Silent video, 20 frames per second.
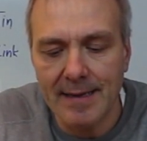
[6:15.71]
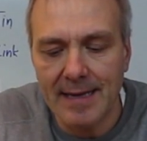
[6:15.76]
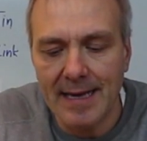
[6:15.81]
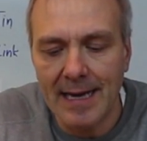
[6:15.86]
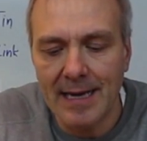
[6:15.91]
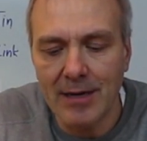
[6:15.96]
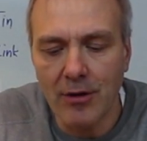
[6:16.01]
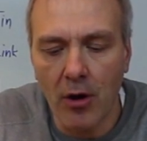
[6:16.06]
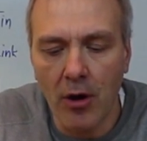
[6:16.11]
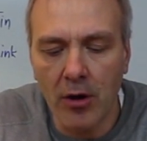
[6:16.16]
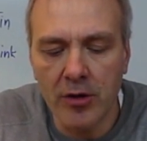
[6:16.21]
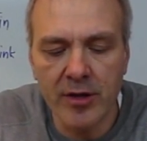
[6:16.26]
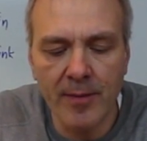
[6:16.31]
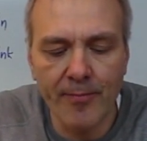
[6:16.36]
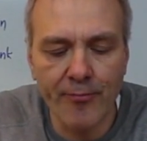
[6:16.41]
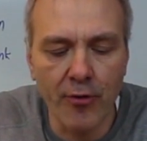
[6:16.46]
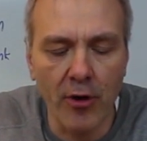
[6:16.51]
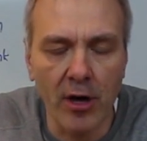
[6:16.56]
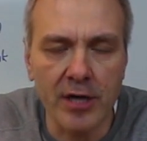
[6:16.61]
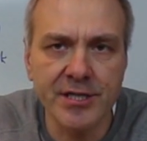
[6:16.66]
Along
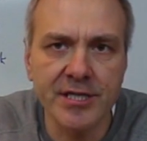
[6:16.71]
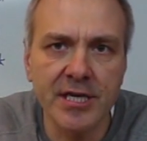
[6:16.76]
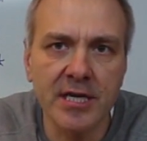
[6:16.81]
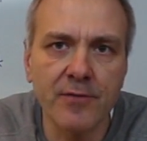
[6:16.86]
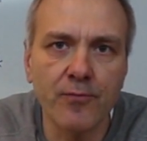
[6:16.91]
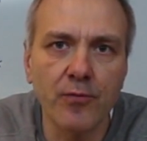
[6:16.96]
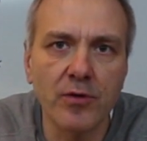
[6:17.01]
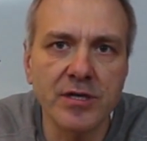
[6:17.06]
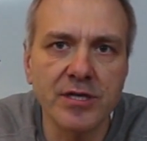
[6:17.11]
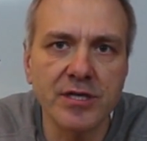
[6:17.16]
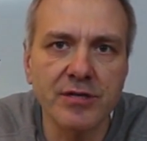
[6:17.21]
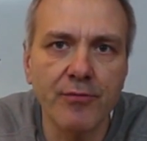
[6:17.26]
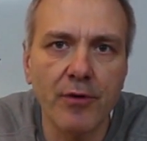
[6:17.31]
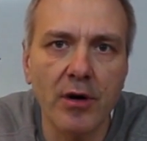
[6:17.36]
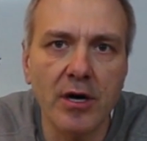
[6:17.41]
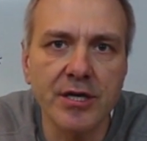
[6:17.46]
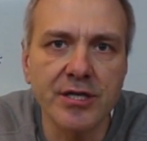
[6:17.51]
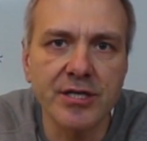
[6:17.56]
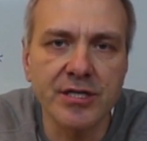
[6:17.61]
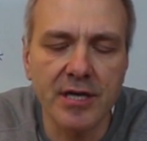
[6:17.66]
the project, which
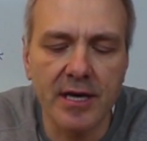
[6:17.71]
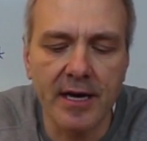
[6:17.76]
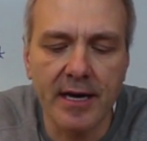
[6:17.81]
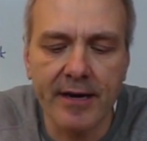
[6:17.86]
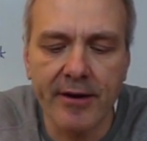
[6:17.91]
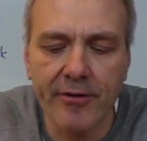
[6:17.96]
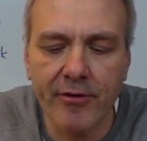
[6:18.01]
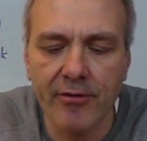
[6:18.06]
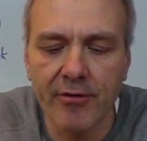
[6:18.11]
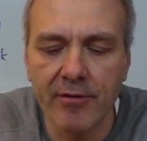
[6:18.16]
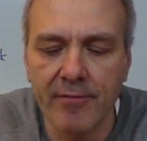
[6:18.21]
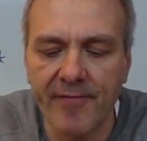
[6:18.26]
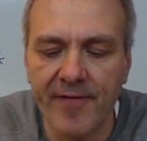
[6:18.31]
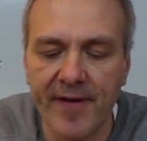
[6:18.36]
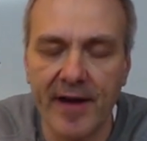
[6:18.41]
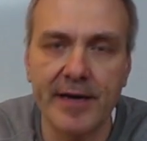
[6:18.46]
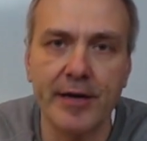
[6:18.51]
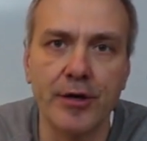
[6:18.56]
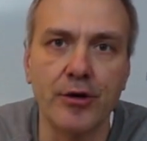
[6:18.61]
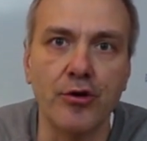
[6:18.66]
was a
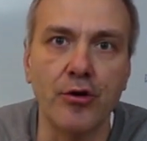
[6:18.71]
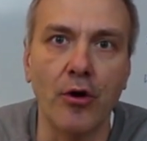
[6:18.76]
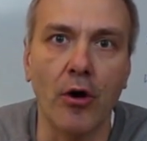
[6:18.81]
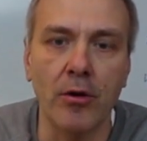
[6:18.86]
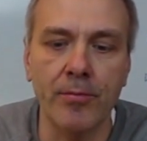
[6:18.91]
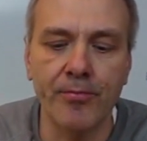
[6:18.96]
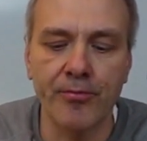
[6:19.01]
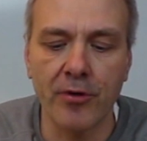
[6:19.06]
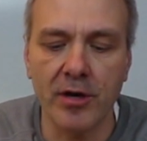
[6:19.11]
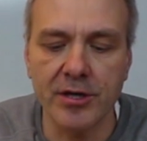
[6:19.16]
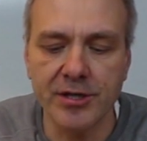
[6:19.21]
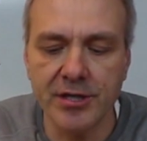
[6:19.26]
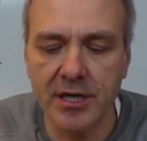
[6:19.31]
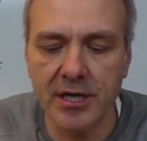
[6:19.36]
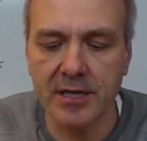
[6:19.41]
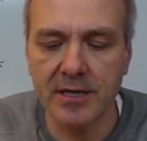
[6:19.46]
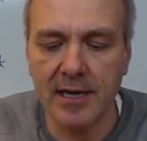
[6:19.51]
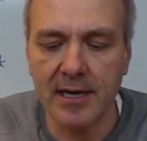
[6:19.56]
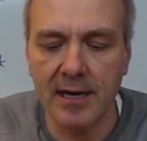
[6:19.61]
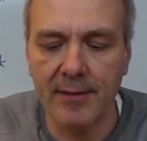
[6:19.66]
fairly long
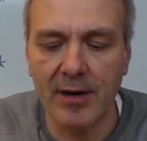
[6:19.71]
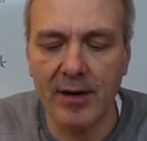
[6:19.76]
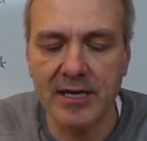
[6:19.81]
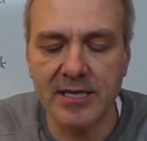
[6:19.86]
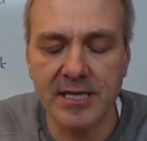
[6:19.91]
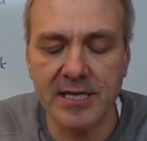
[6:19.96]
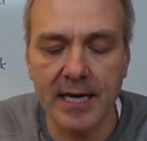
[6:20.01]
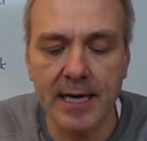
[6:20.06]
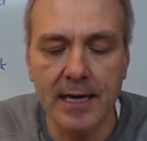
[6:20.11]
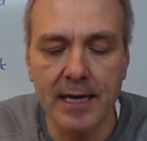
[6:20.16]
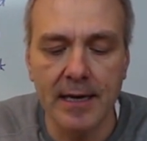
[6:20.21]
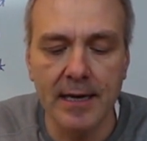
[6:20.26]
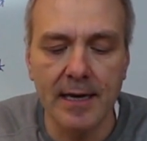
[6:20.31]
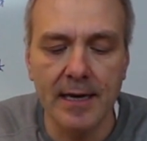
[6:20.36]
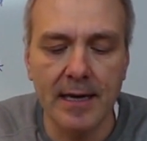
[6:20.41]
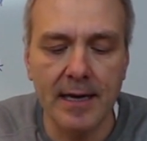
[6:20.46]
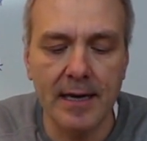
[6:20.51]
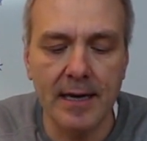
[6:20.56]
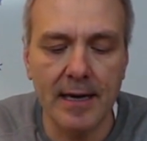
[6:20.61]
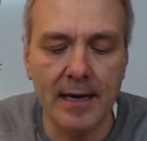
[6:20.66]
project, I might say,
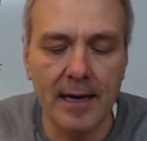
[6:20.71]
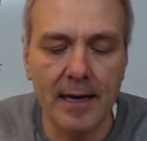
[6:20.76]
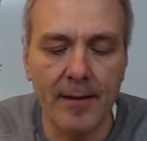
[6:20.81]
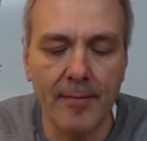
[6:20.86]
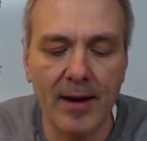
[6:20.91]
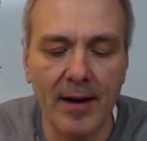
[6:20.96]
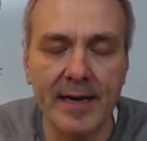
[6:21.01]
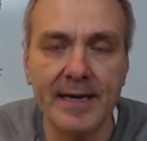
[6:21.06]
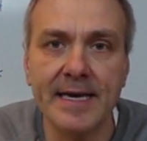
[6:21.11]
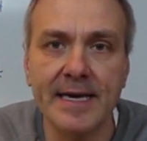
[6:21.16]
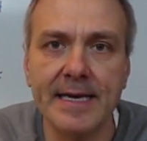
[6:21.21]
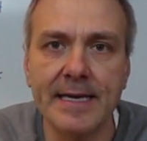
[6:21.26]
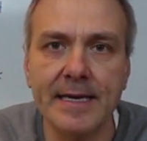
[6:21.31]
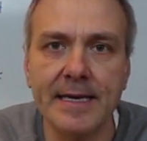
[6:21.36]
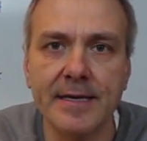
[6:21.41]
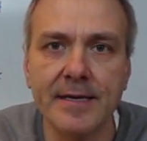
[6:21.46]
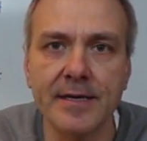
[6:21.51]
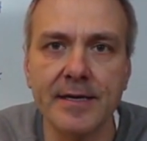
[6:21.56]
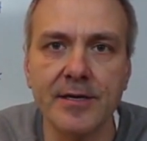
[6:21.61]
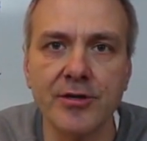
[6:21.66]
I
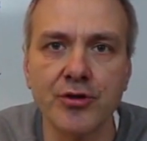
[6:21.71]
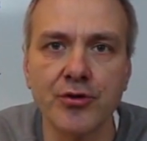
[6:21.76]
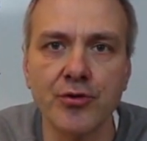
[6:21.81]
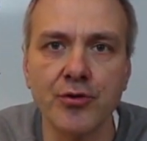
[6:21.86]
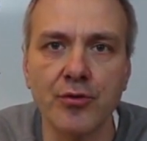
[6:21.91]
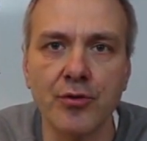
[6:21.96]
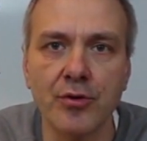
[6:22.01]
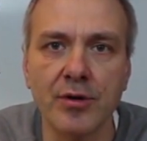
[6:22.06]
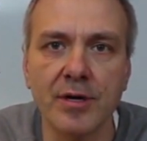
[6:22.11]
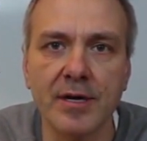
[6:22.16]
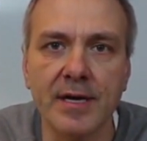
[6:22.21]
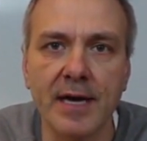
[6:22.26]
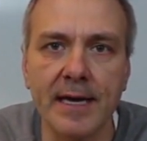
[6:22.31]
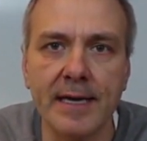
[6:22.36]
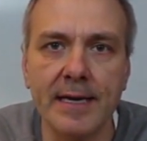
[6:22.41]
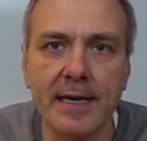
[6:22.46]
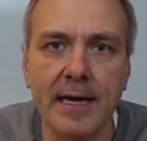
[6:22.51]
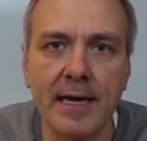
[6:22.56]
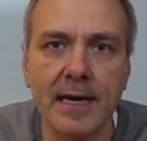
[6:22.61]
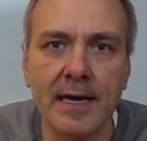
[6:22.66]
needed to
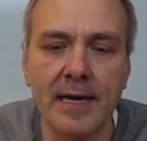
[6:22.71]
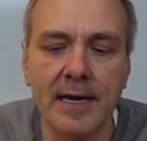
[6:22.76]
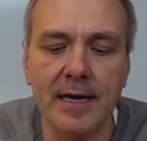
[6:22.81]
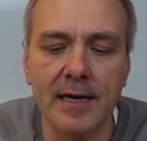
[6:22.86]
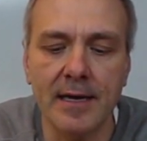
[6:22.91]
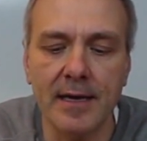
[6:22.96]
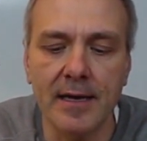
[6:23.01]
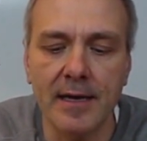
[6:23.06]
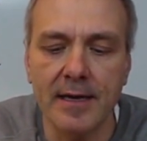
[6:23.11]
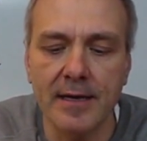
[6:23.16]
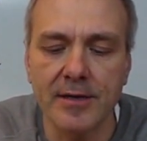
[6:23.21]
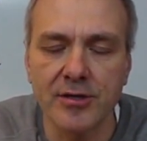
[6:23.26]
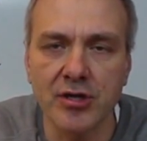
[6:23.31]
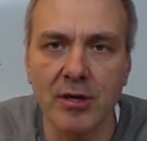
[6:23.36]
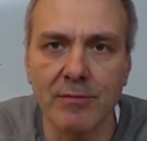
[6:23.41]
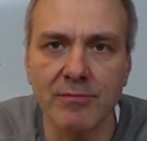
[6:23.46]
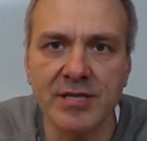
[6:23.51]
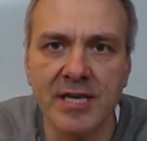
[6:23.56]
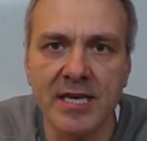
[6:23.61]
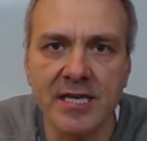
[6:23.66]
get
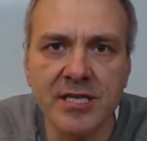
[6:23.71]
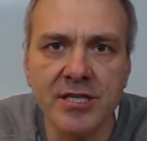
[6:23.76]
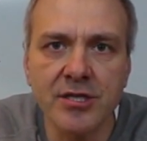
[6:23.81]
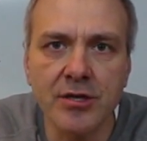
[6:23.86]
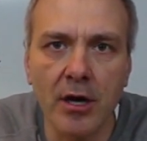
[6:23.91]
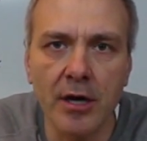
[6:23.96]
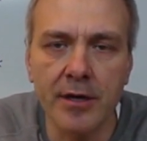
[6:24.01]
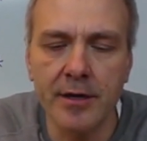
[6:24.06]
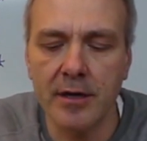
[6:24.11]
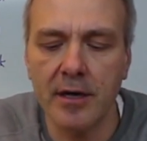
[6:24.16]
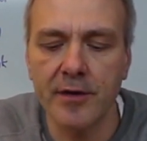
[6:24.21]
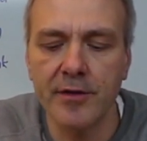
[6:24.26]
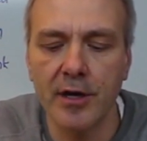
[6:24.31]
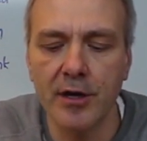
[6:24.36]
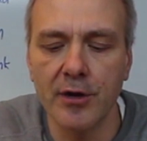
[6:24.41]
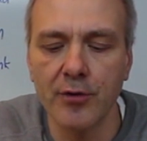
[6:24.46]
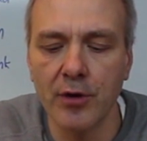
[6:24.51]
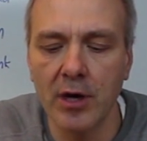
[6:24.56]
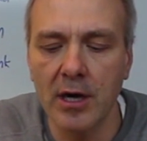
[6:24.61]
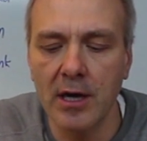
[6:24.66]
some tests done on the
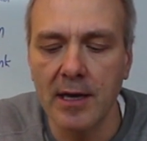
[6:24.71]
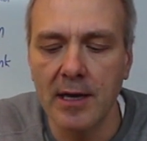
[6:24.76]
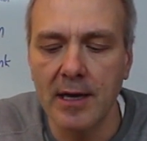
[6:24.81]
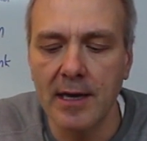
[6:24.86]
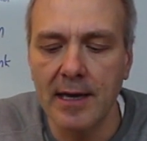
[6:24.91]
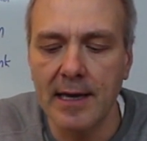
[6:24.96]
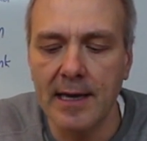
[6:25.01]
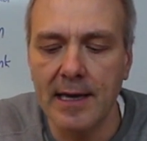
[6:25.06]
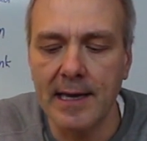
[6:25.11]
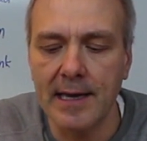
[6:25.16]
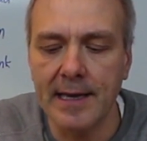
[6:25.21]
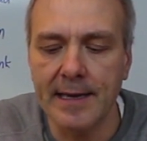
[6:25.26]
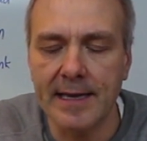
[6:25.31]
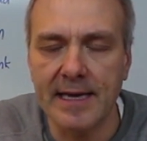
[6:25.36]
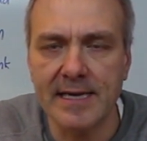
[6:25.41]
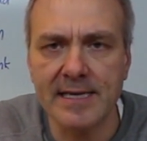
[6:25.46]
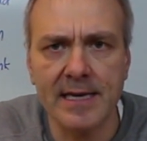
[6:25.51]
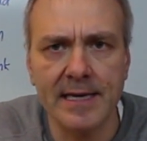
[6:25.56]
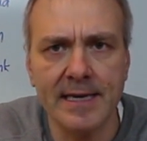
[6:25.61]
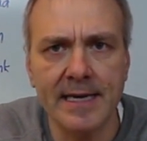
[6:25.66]
lure, and
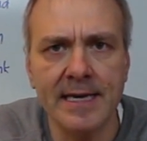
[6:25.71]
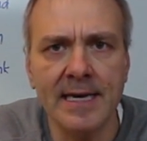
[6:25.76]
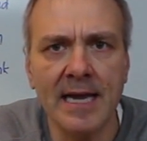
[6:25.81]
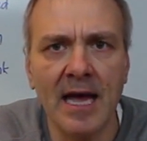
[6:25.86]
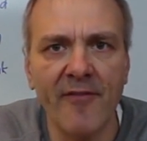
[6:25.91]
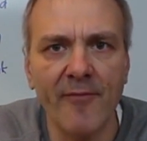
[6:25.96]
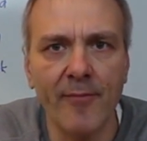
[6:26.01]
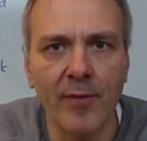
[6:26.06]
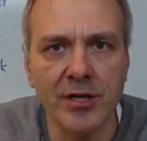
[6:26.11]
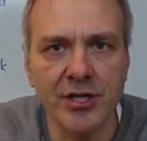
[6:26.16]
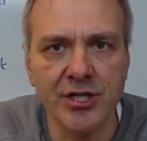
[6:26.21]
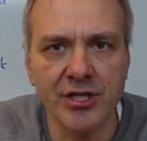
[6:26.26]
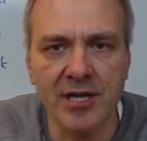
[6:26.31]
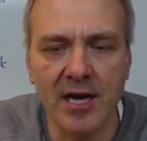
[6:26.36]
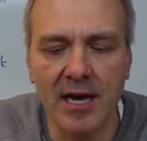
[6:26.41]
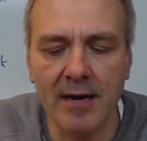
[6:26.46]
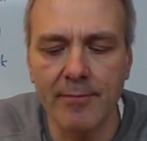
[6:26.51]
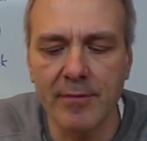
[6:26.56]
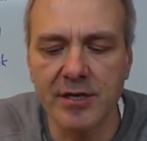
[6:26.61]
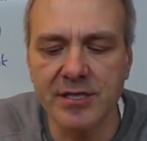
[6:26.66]
as I didn't have much
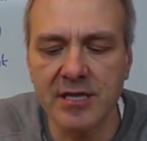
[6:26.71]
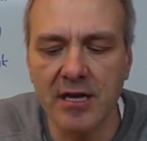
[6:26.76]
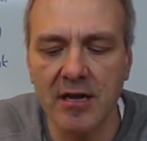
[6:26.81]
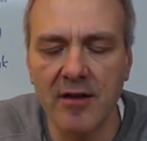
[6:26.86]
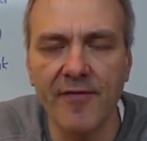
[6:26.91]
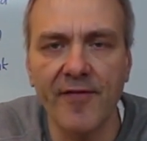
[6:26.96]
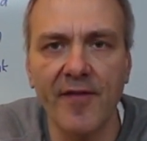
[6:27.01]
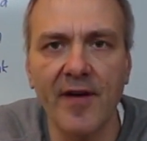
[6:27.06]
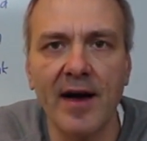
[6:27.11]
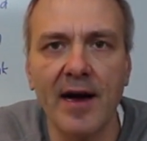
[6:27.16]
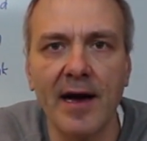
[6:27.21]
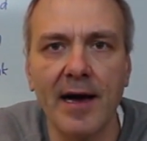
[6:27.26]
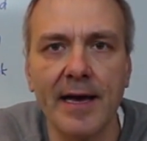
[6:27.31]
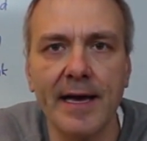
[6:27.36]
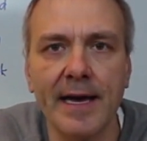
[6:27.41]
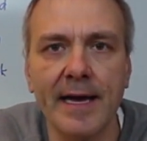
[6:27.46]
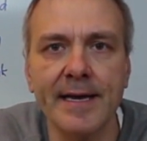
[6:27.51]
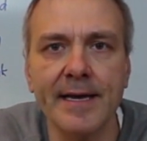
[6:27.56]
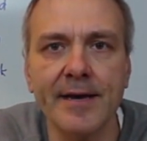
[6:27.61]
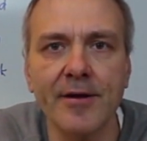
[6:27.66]
time myself, I
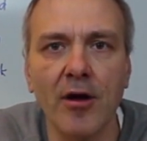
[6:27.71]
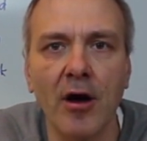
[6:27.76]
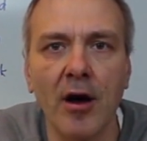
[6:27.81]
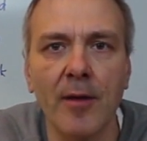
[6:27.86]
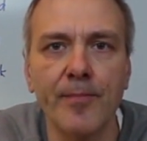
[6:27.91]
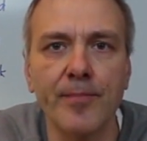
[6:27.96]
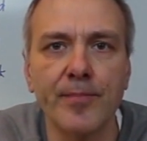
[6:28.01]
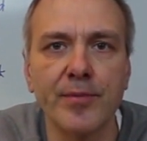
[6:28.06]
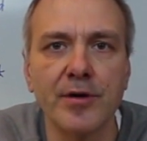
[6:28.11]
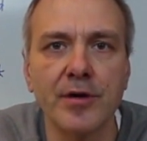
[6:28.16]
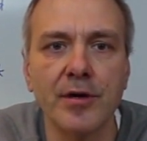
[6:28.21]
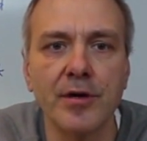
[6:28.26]
ended up